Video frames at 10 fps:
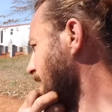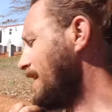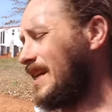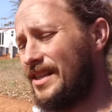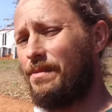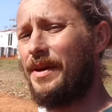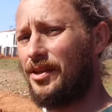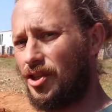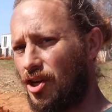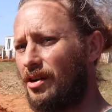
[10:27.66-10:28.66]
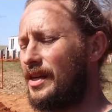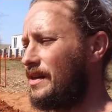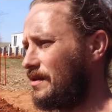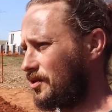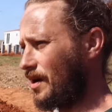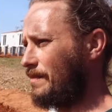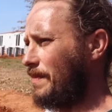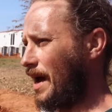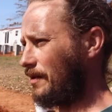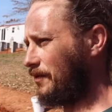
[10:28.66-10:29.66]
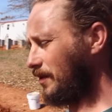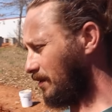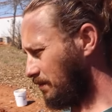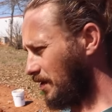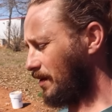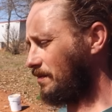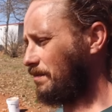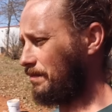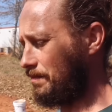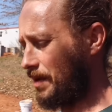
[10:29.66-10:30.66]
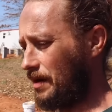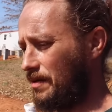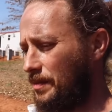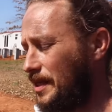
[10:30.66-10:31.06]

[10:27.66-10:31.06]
It is a bit chunky to try to backfill and, you know, bury the